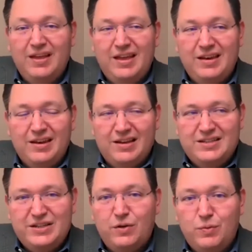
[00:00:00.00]
And
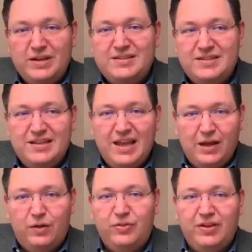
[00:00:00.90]
until we see
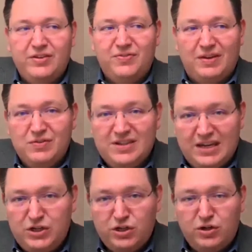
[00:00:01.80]
health as
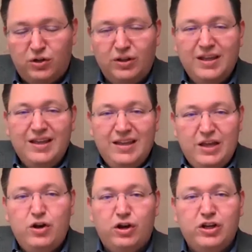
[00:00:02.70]
foundational
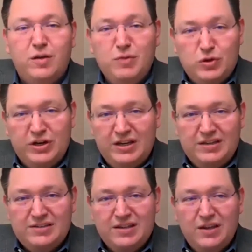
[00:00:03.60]
in our
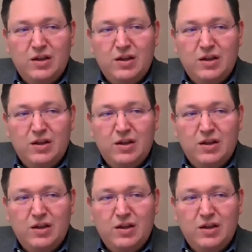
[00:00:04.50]
communities,